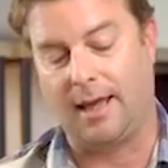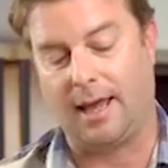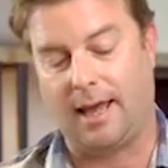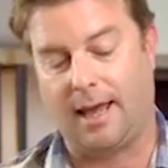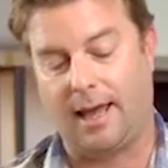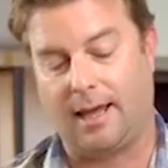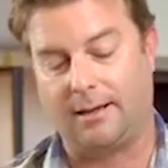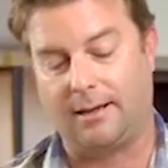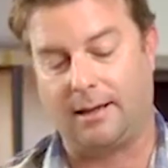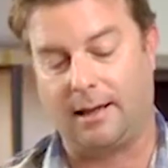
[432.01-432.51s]

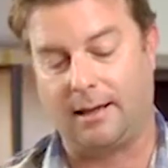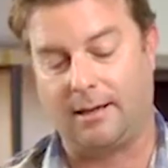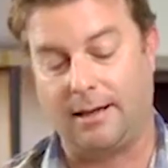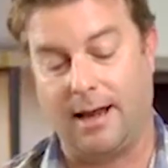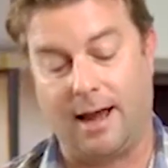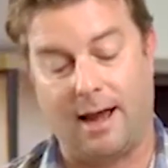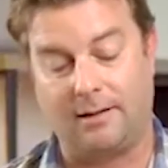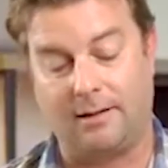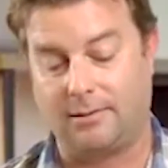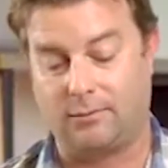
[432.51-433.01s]
and
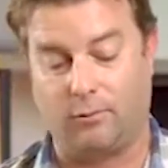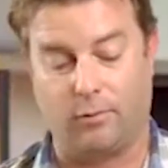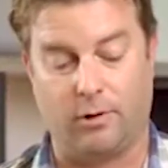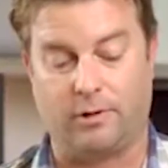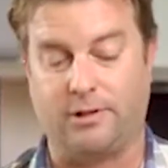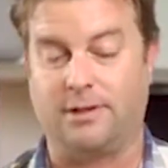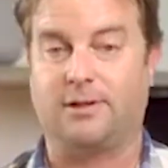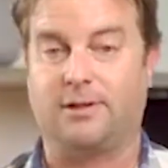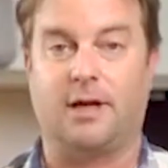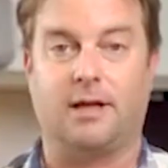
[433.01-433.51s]
not
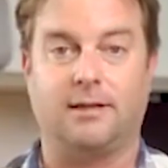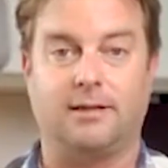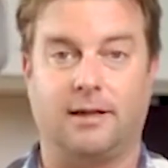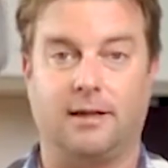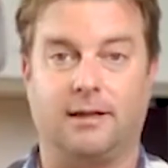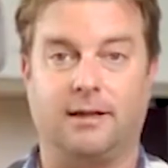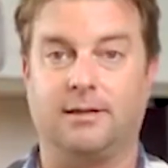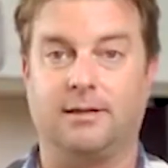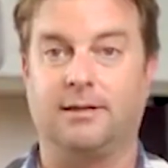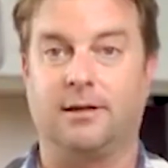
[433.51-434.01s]
worth
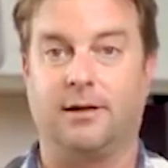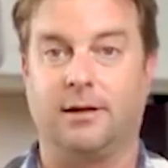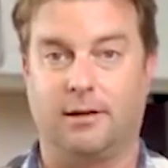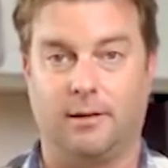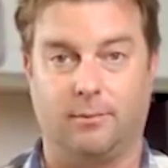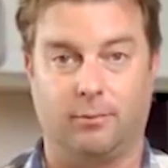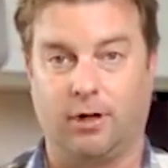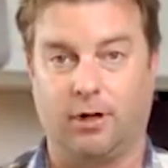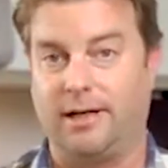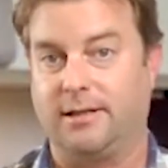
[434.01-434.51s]
discussing considering
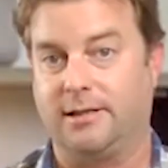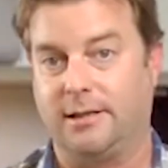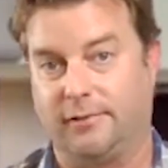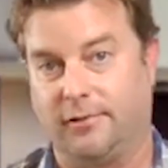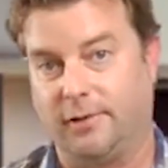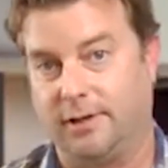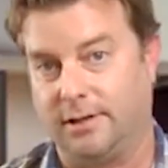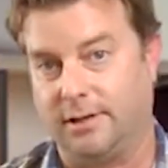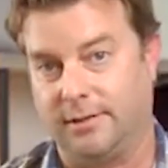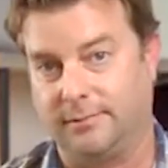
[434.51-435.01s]
the price
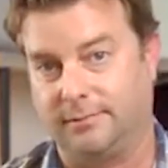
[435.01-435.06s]
difference.